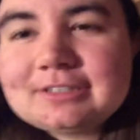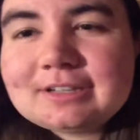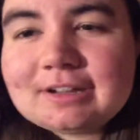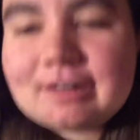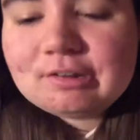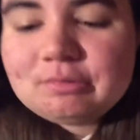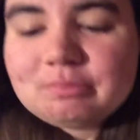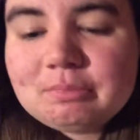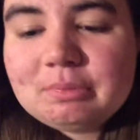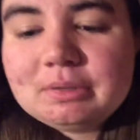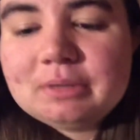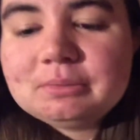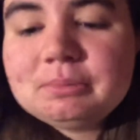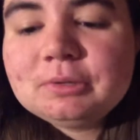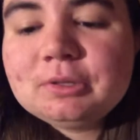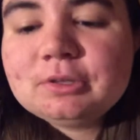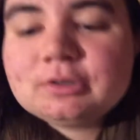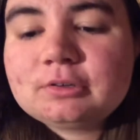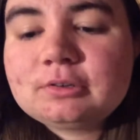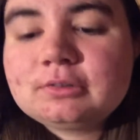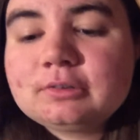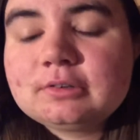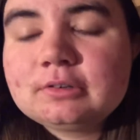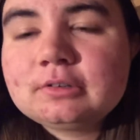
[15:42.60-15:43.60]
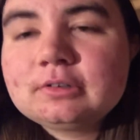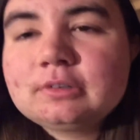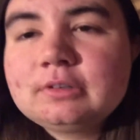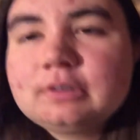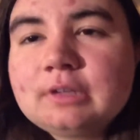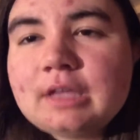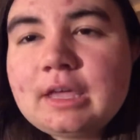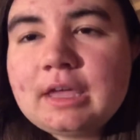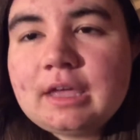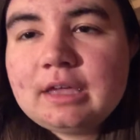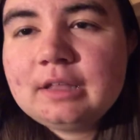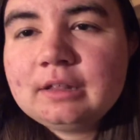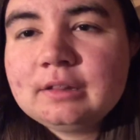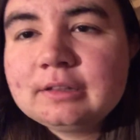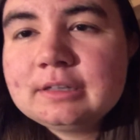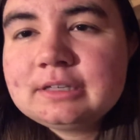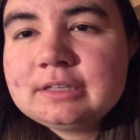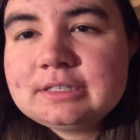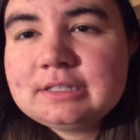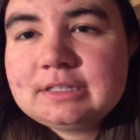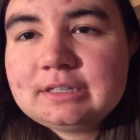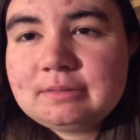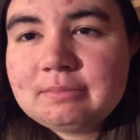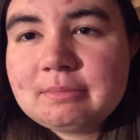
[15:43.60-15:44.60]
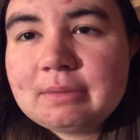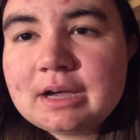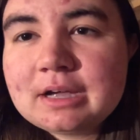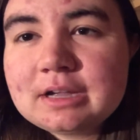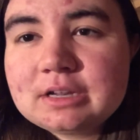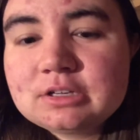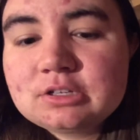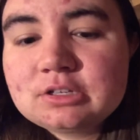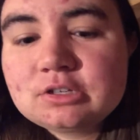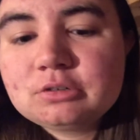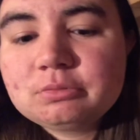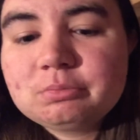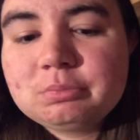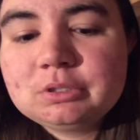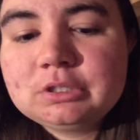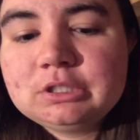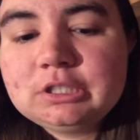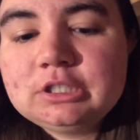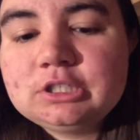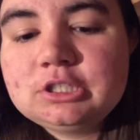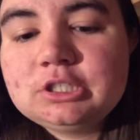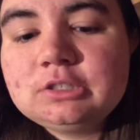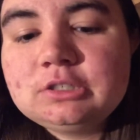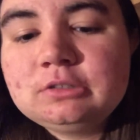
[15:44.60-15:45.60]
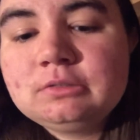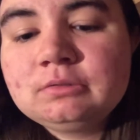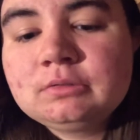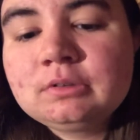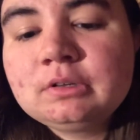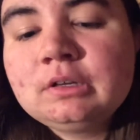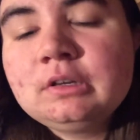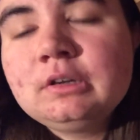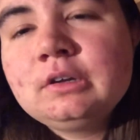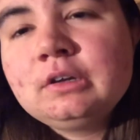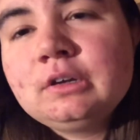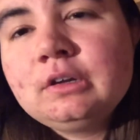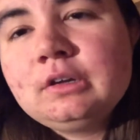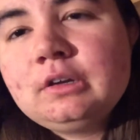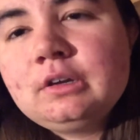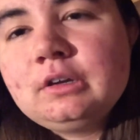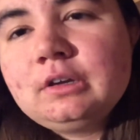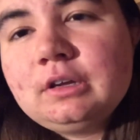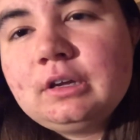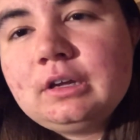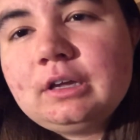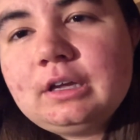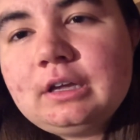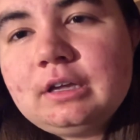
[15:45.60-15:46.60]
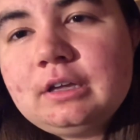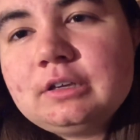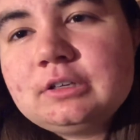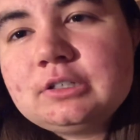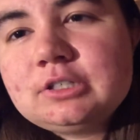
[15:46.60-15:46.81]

unbiblical, at least in my interpretation. In